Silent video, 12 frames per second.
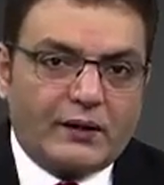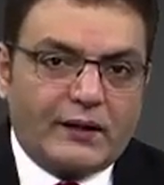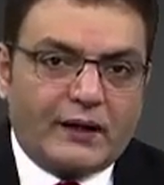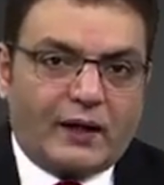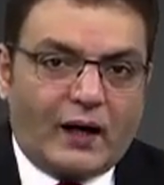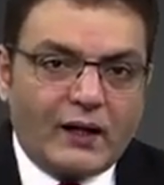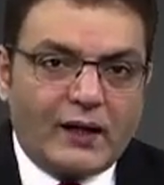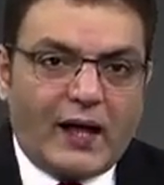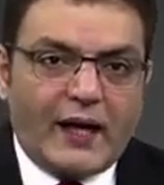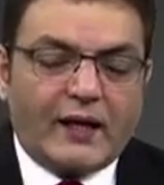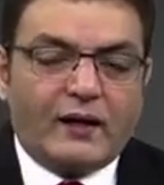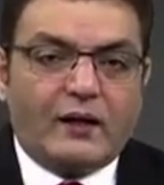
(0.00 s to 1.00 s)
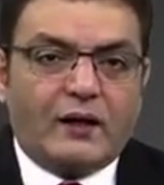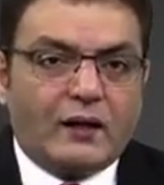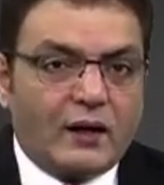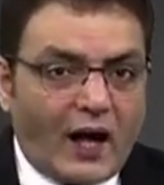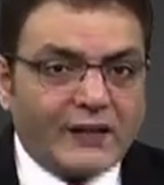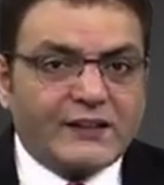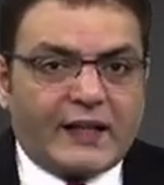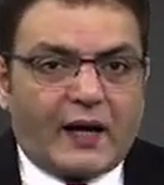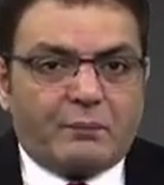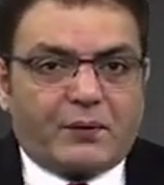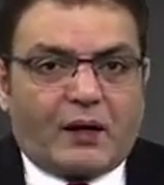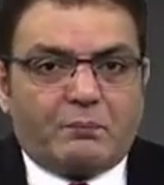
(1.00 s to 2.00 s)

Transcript: that unlike large cap